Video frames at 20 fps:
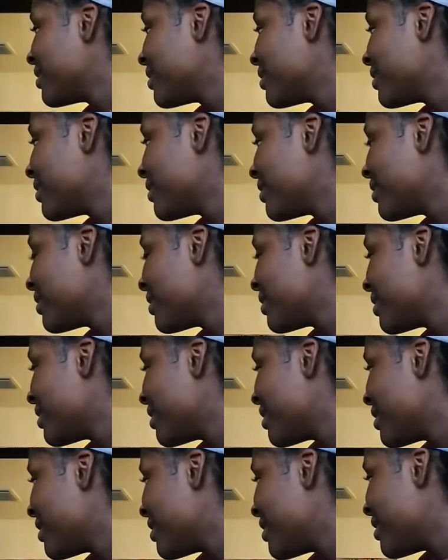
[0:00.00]

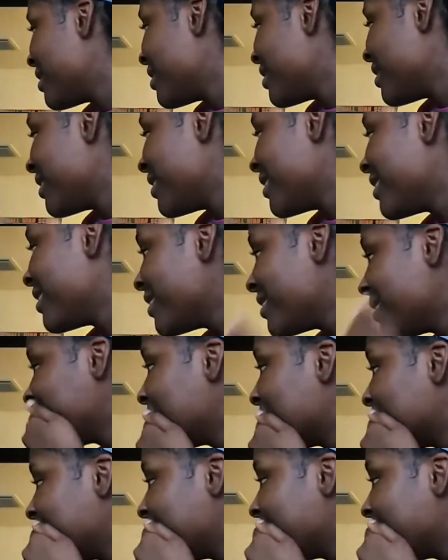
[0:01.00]
Nobody speaks.